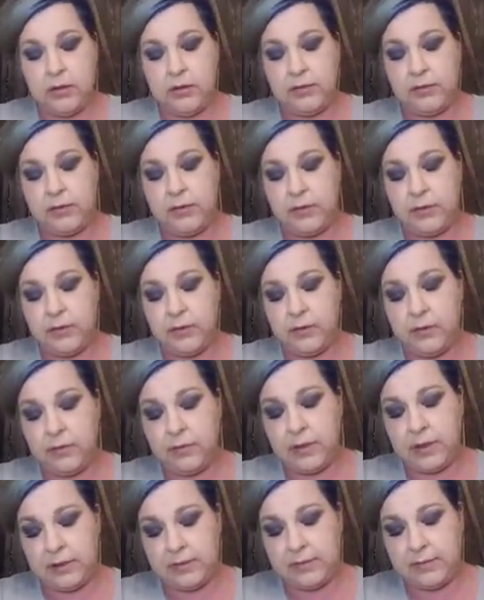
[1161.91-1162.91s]

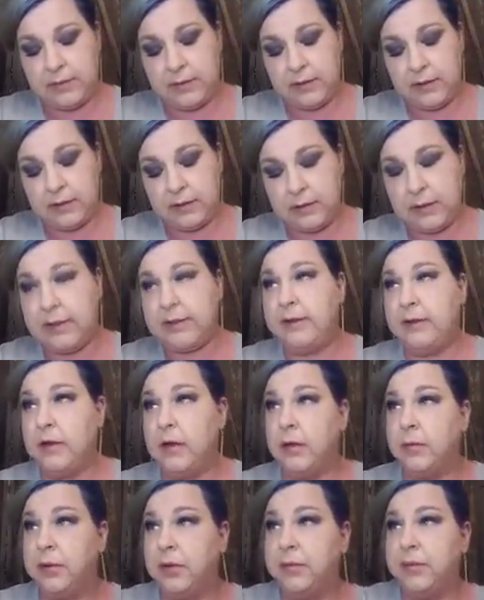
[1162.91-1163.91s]
So, let's see. I did
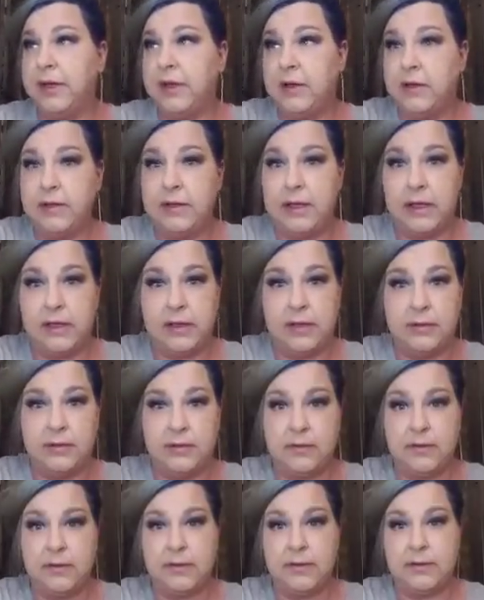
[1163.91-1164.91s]
not put my contact
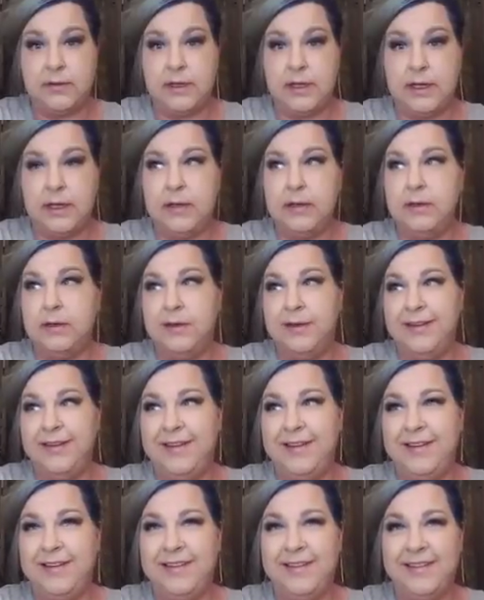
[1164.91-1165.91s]
lenses in today.
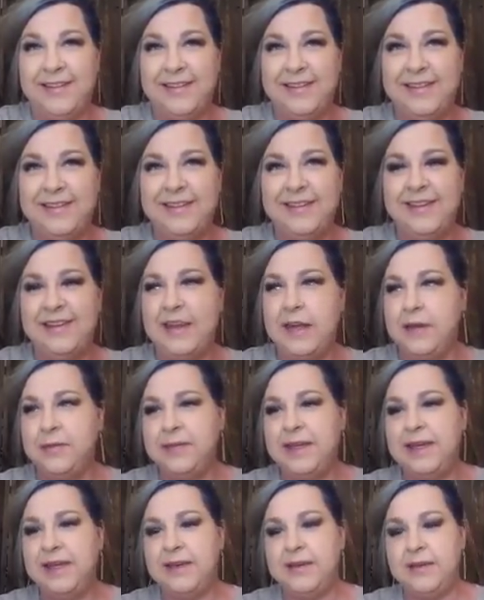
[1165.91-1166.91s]
Yay
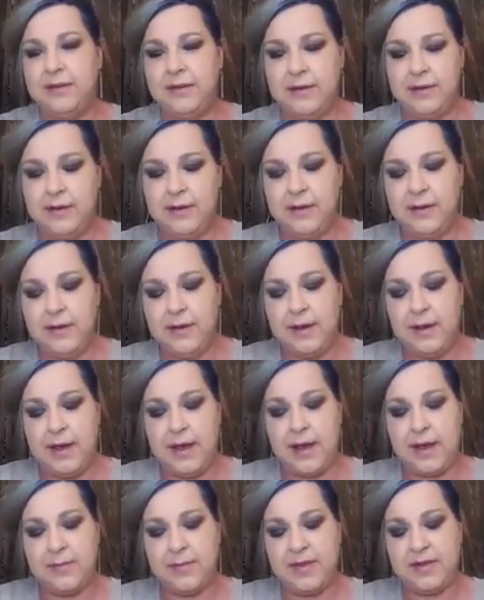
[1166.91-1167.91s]
me.
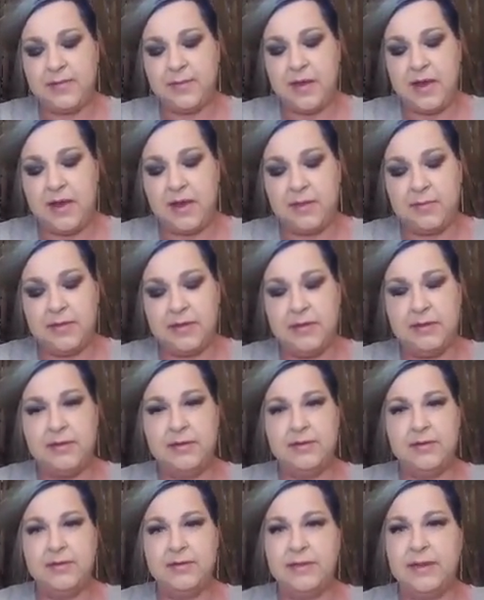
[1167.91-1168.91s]
Hi, Miss Mom.
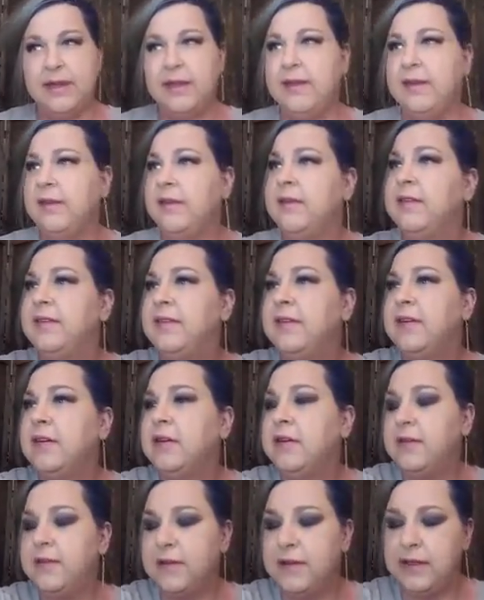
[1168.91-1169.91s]
Like,
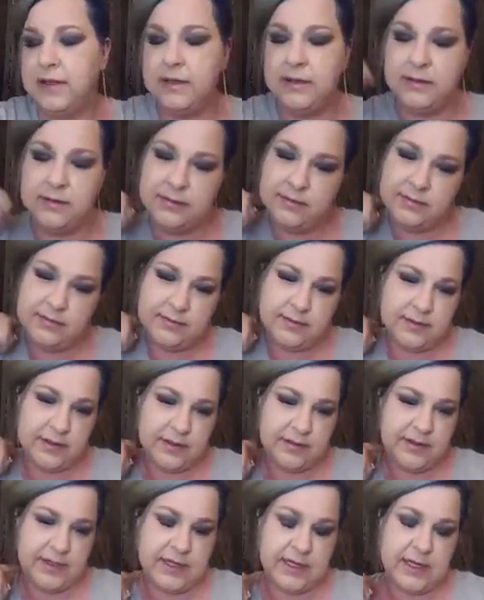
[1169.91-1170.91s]
seriously. Not
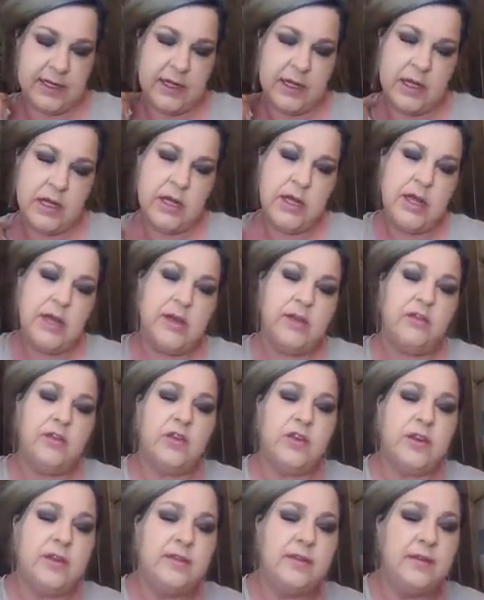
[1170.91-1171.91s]
even kidding.
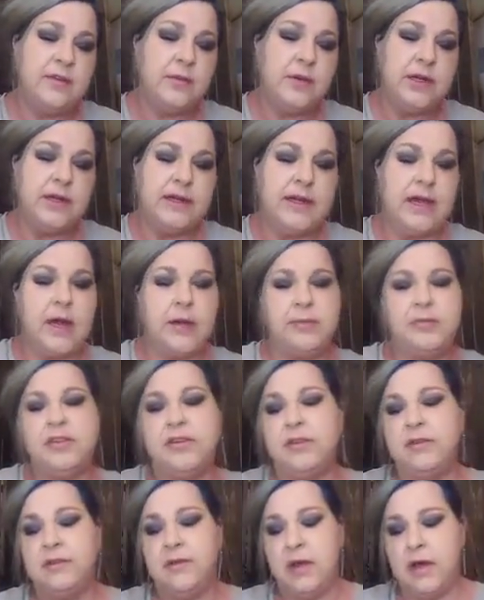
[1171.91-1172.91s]
So this is one of the
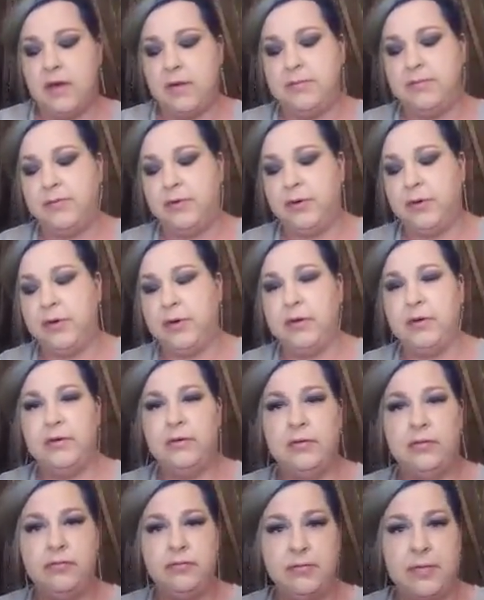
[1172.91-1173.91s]
options for
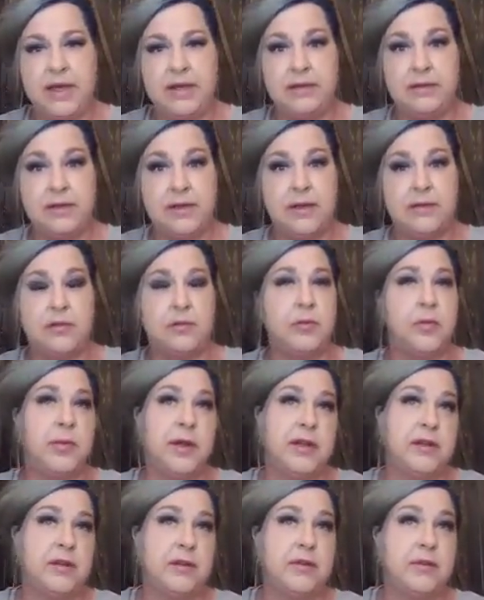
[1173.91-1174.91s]
May's customer
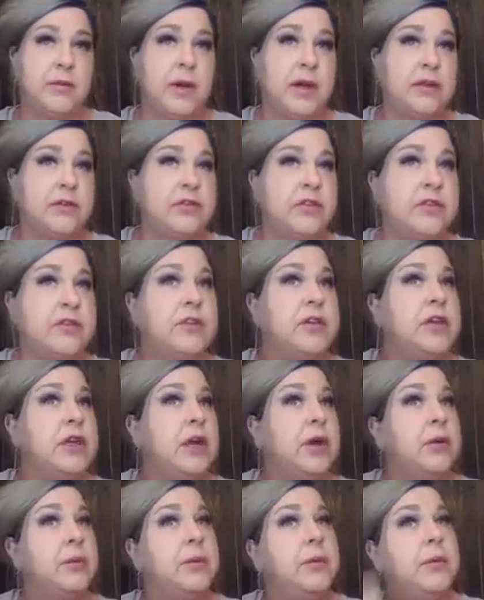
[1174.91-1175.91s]
bundle as well, just so you know.